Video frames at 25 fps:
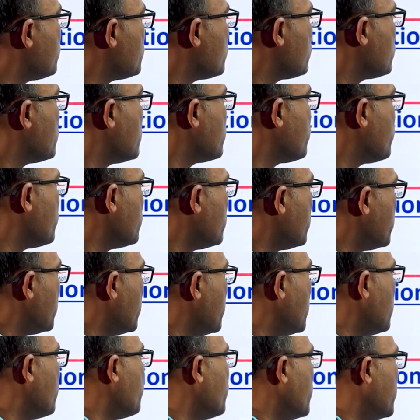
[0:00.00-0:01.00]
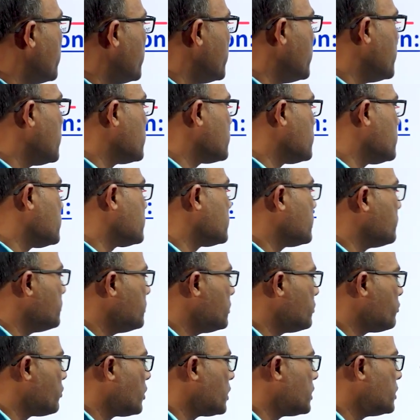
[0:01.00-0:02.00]
So therefore dn by dx is
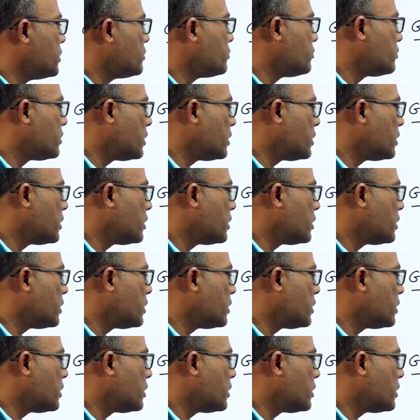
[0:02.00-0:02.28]
given 1 into